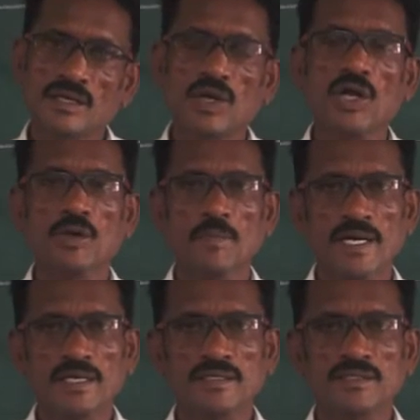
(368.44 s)

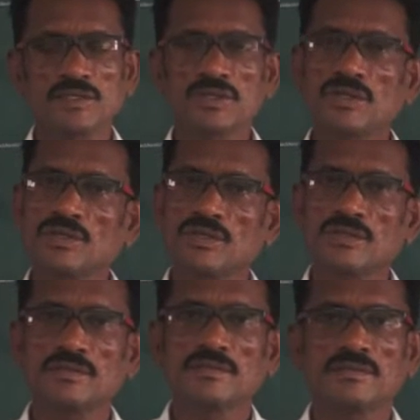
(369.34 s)
globe.
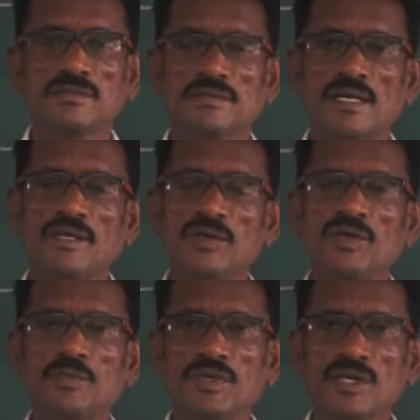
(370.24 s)
So I
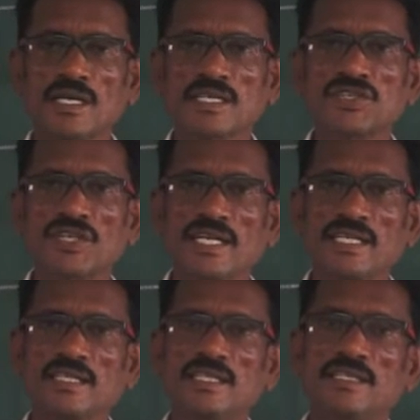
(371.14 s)
hope you are
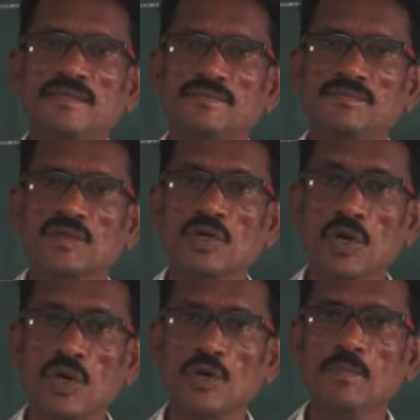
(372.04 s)
understanding
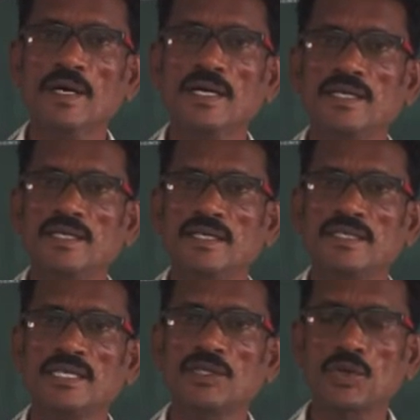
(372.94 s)
globe
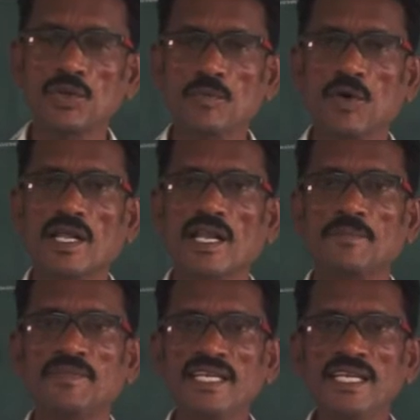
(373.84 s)
is a true model
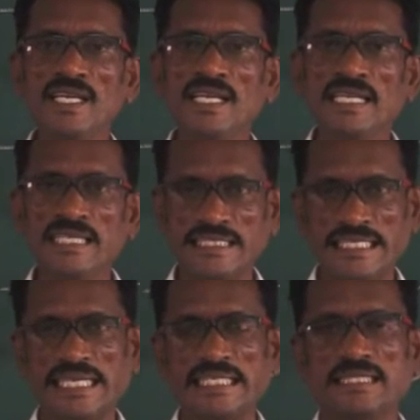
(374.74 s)
of the
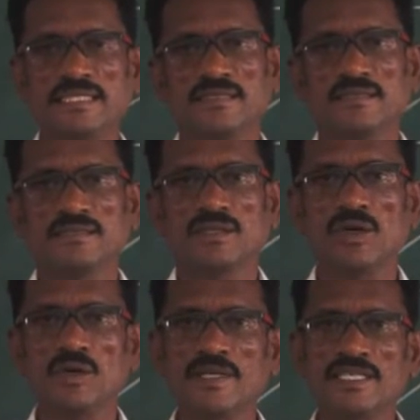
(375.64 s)
earth.
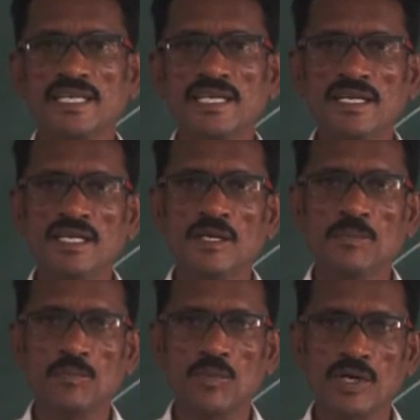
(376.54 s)
Globe is a
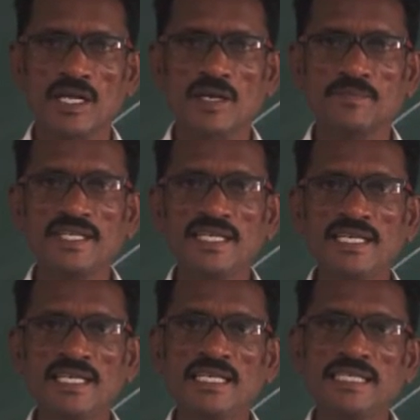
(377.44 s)
model of
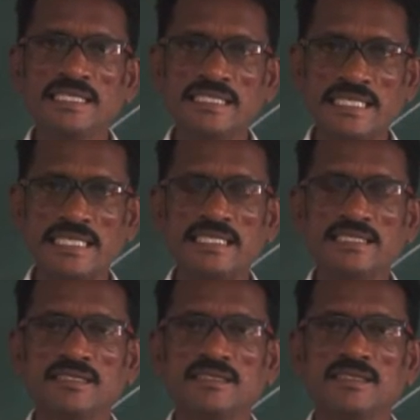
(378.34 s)
the
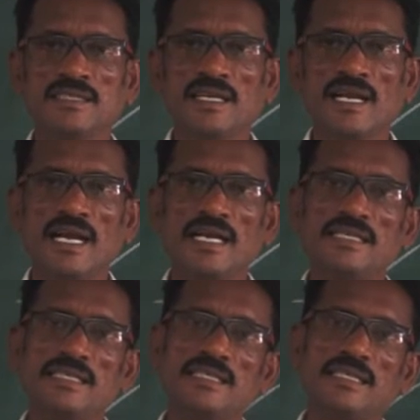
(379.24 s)
earth,
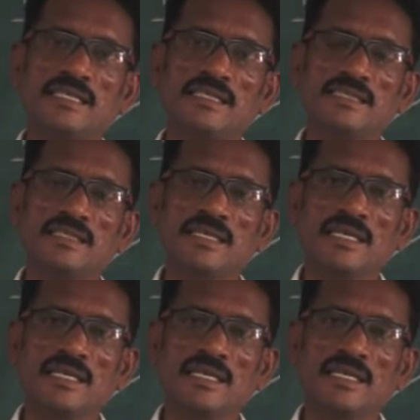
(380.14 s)
and here